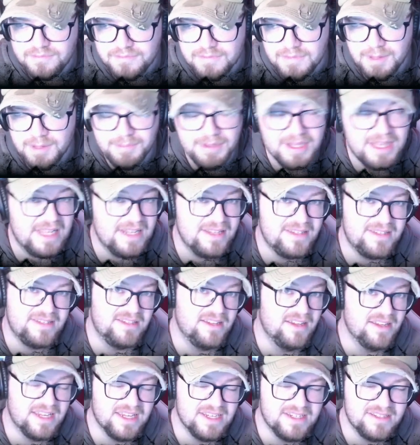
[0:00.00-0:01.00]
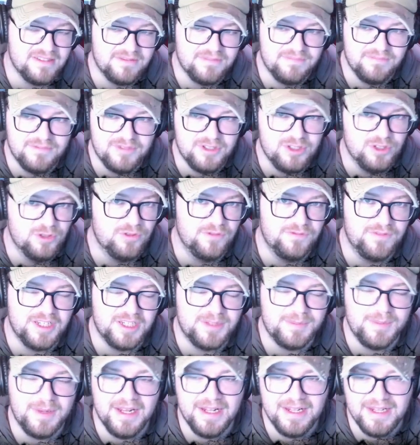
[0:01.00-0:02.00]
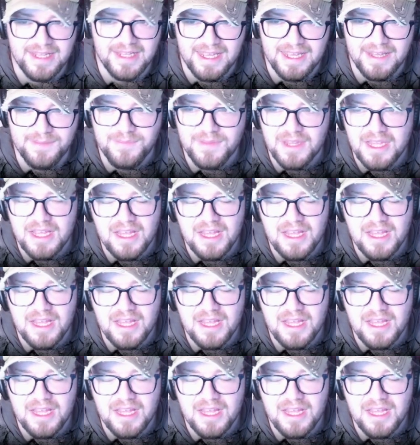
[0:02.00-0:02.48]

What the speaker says: But that's, I guess, sort of explained there.